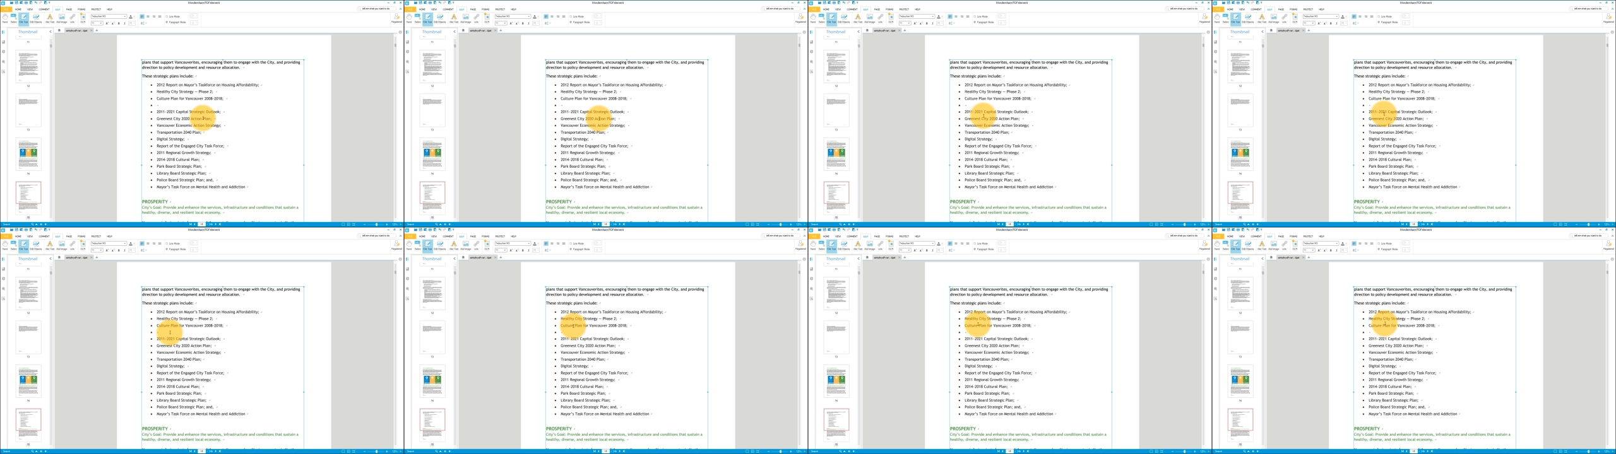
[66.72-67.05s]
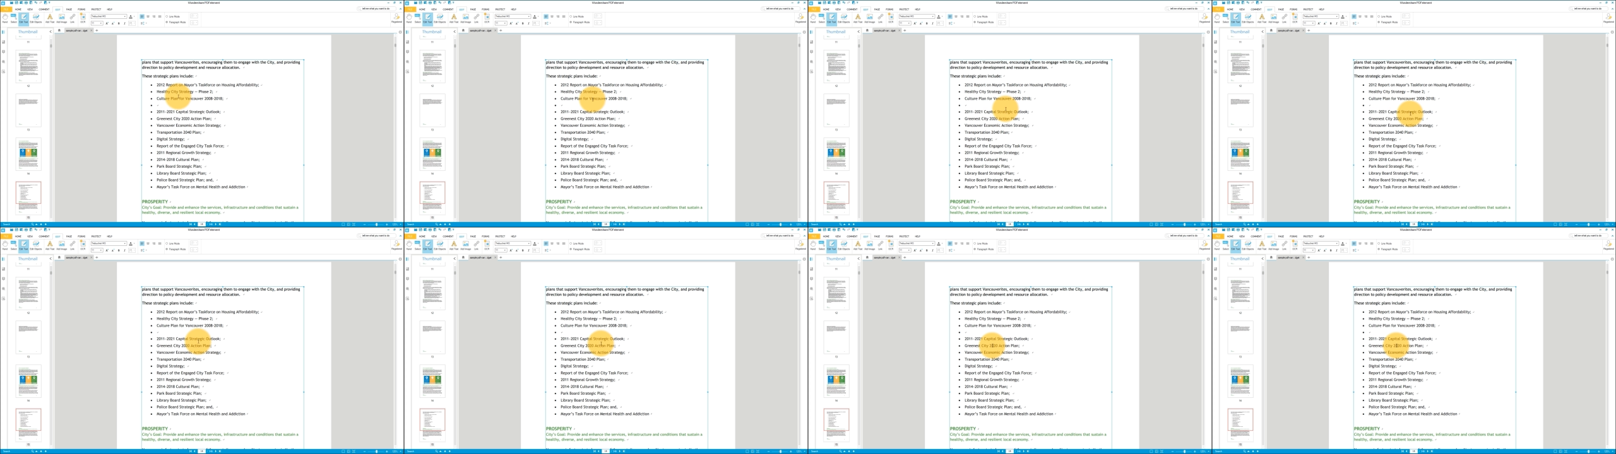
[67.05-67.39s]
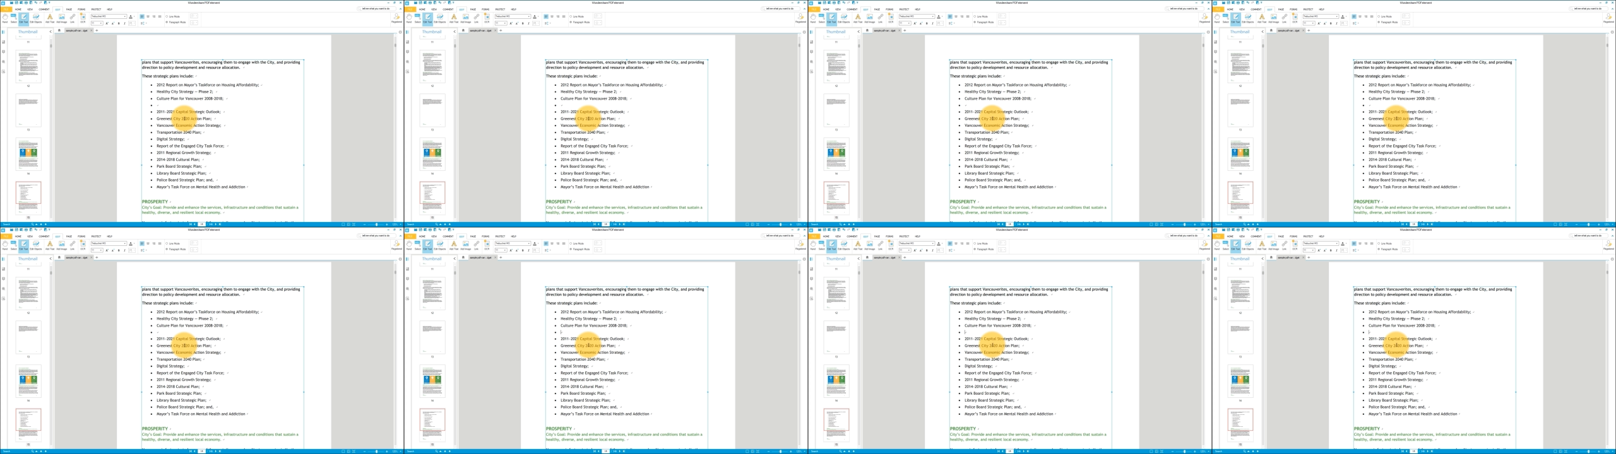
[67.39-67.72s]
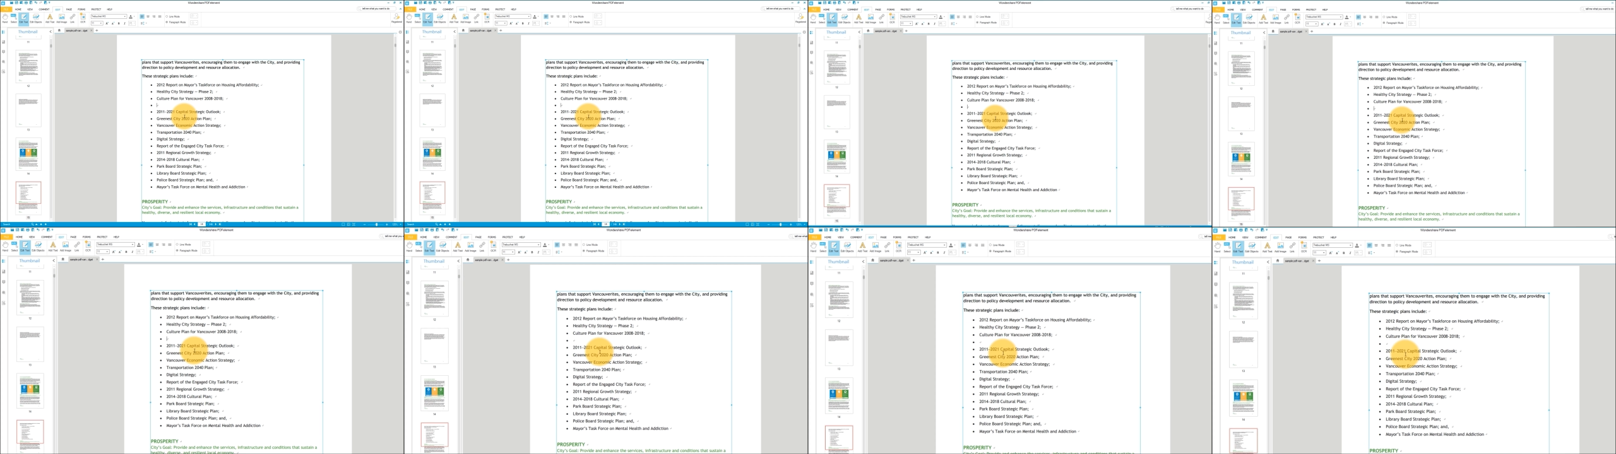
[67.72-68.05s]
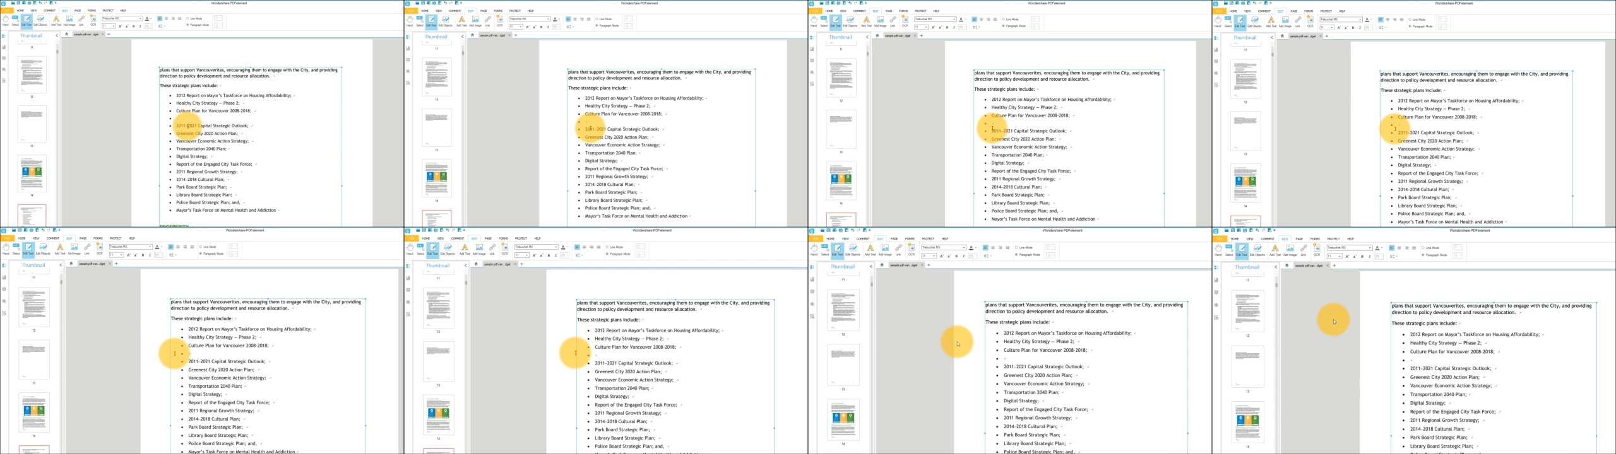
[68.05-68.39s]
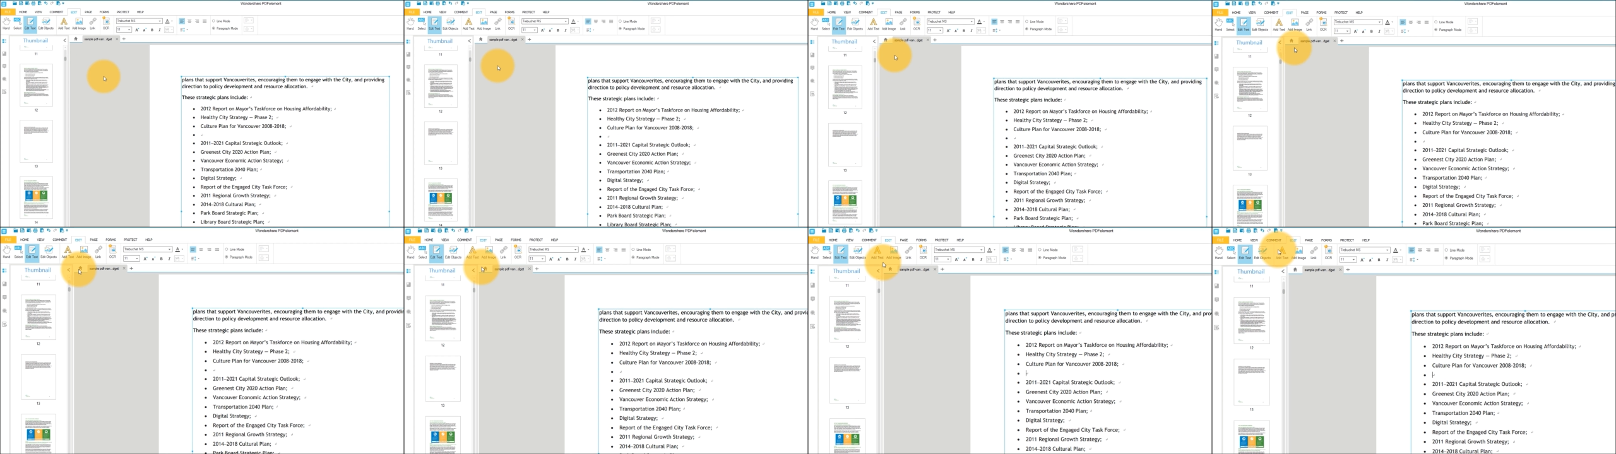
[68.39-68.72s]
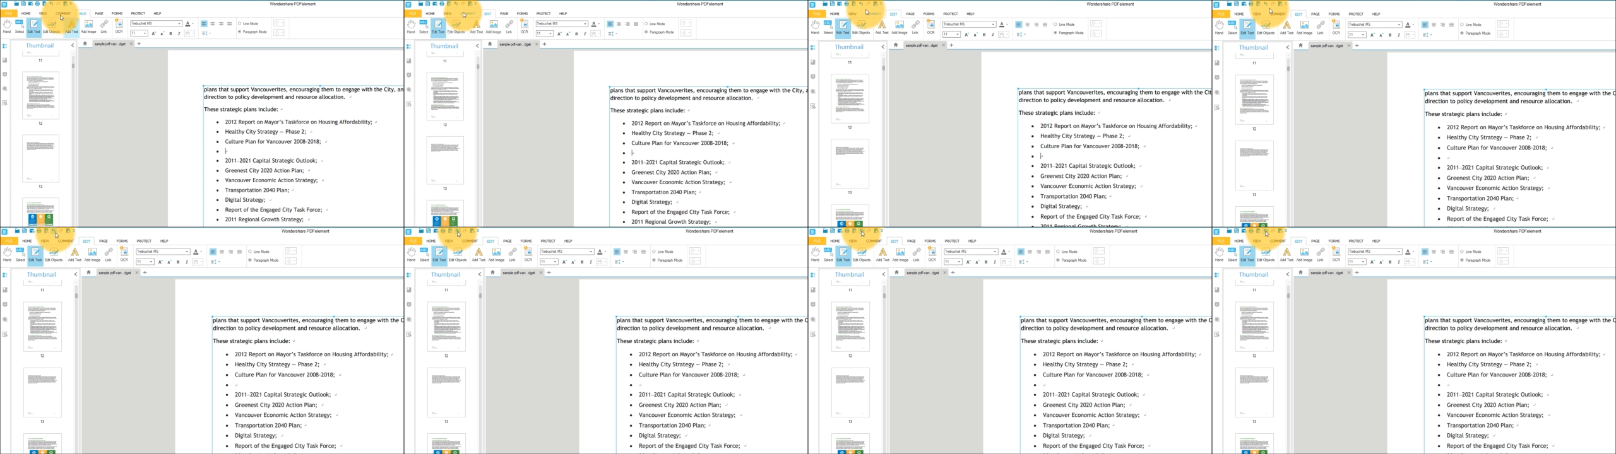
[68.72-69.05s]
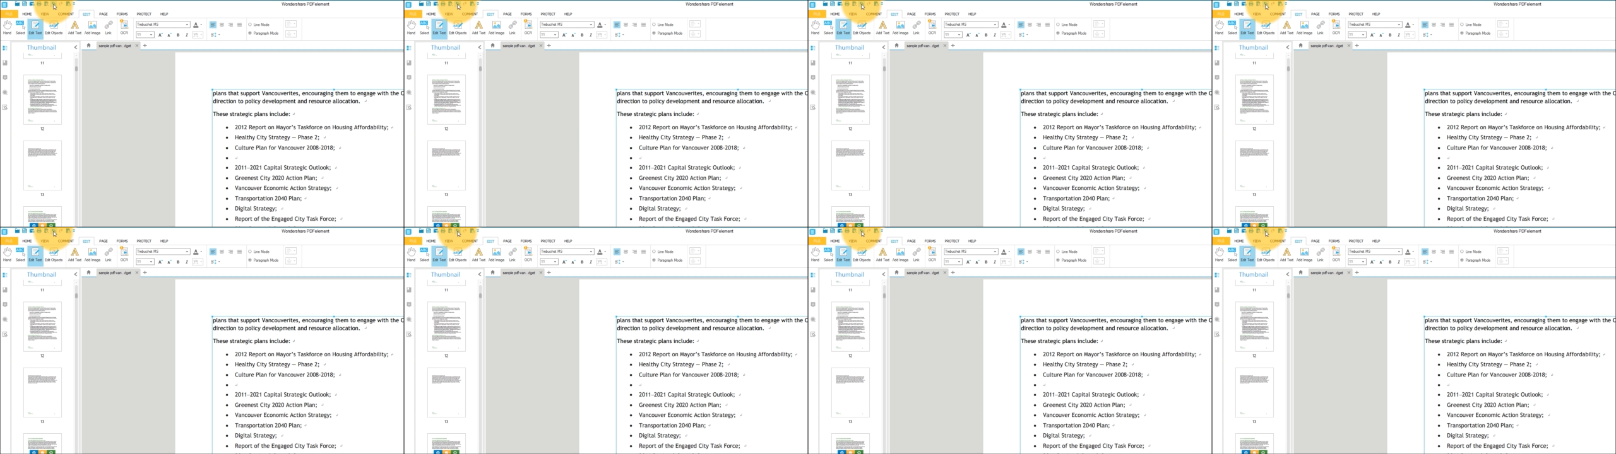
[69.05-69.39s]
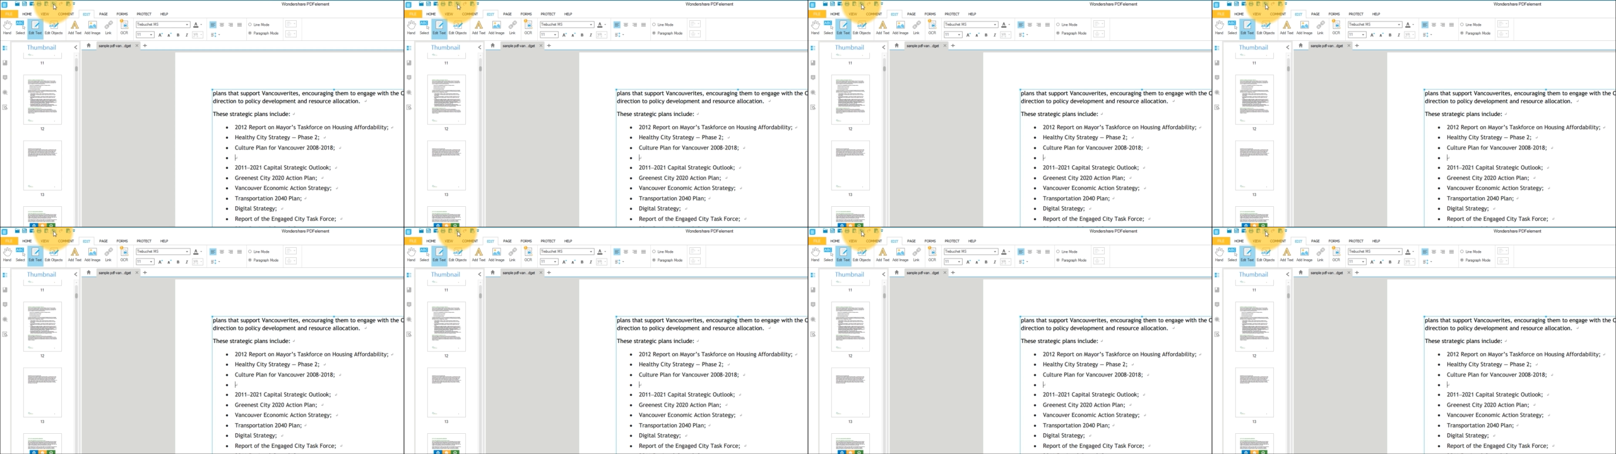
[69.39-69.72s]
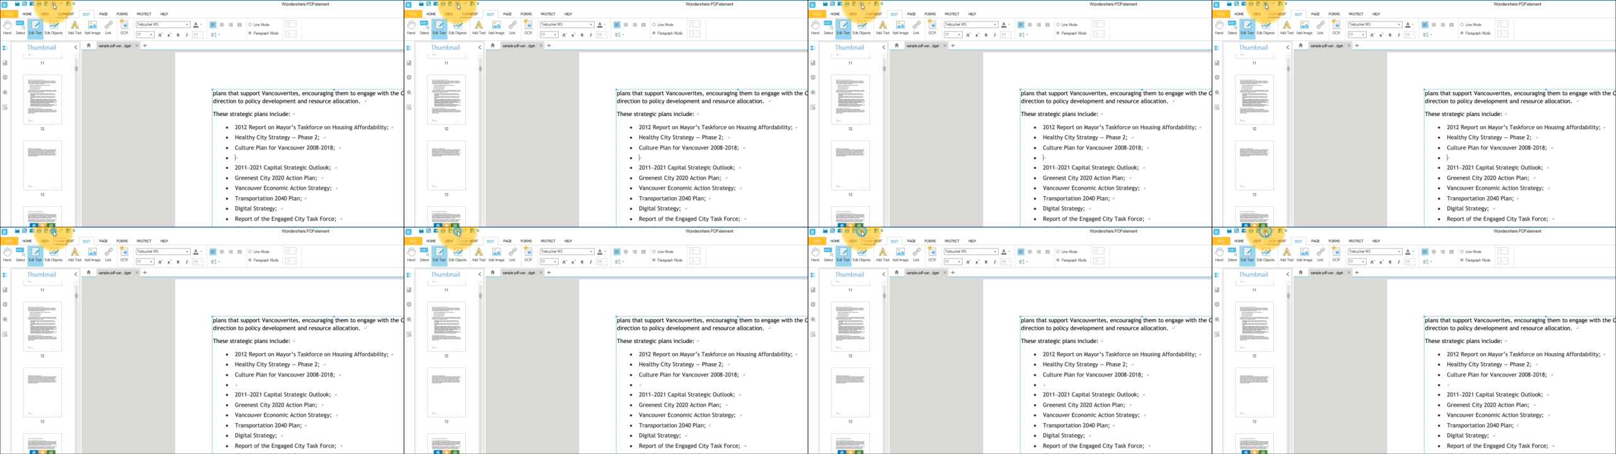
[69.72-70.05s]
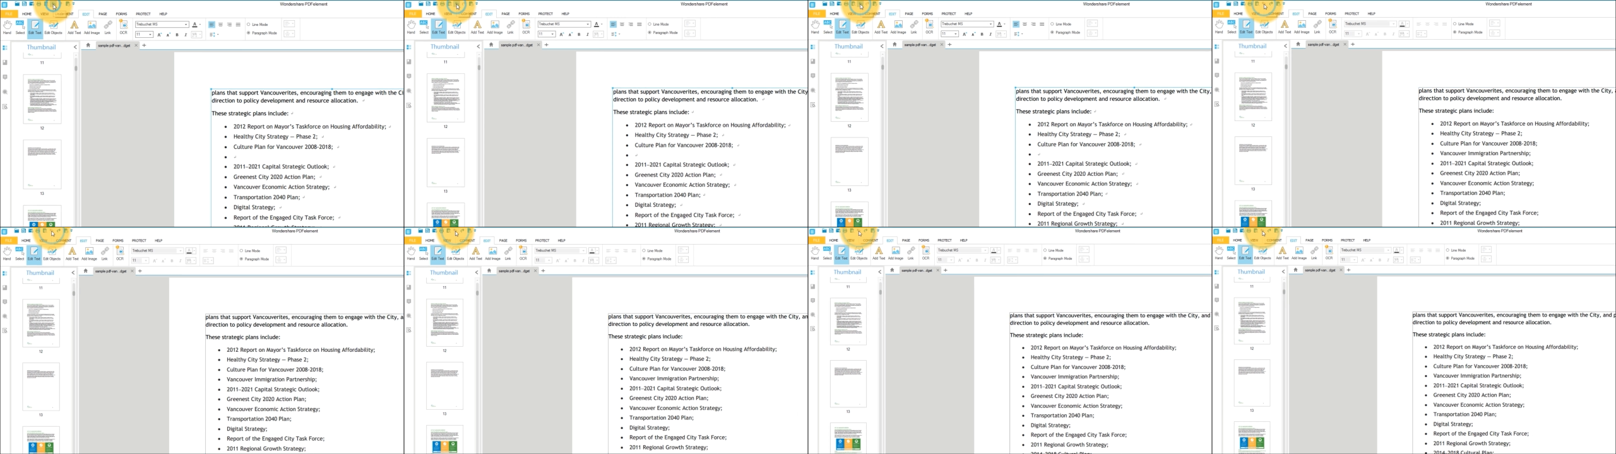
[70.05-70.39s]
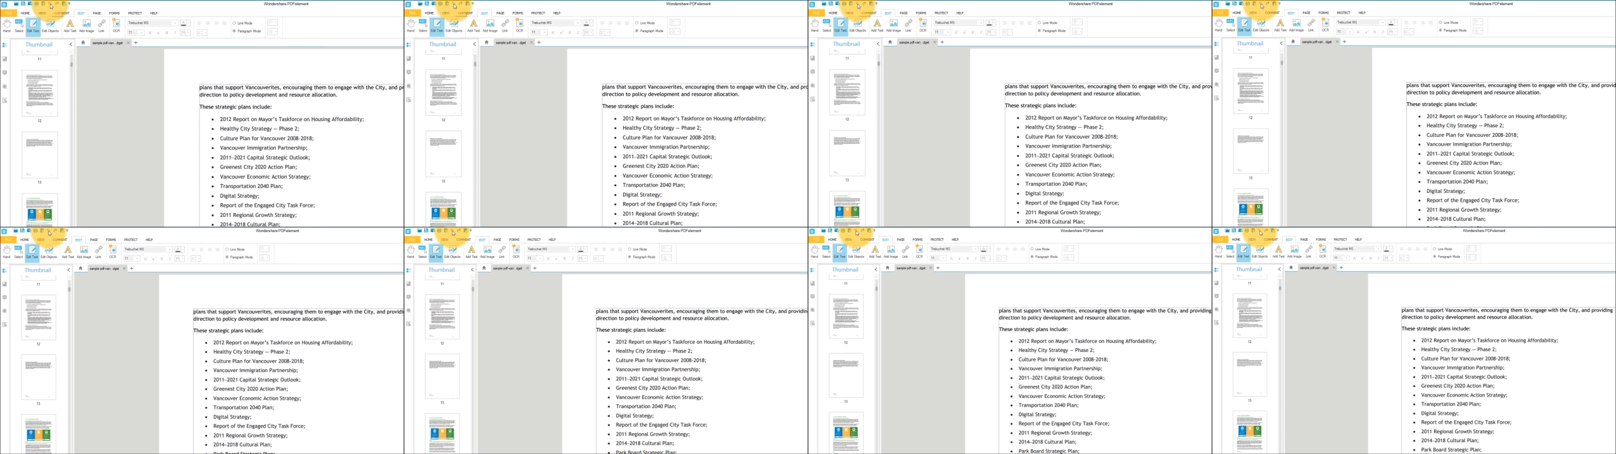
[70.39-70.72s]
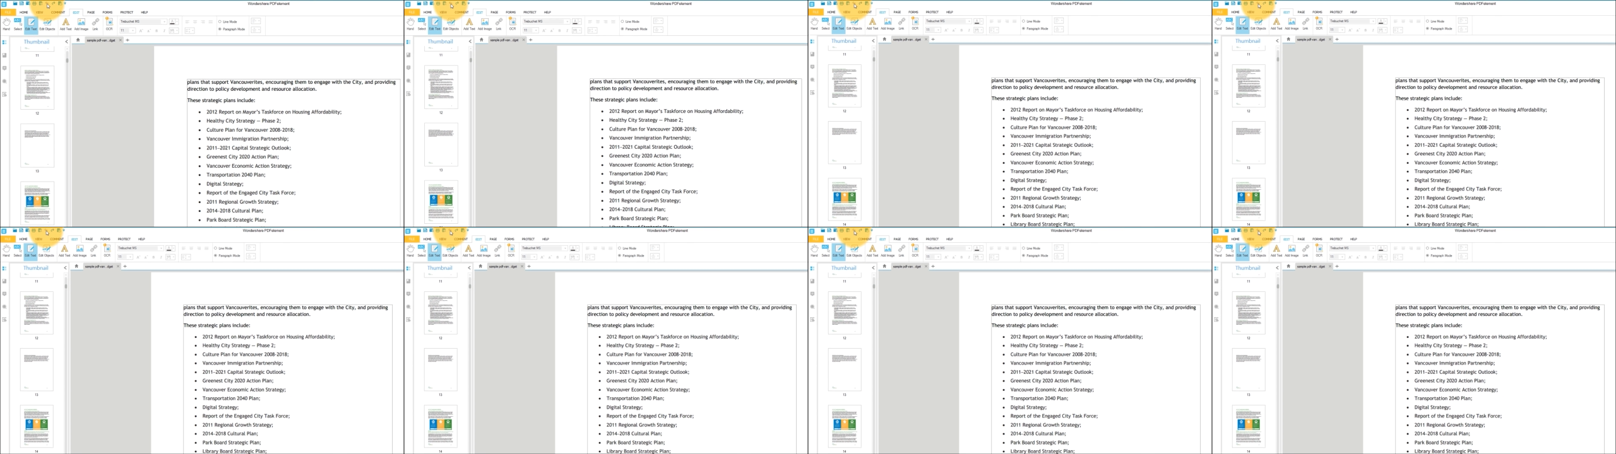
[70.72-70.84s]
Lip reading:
(no speaker visible)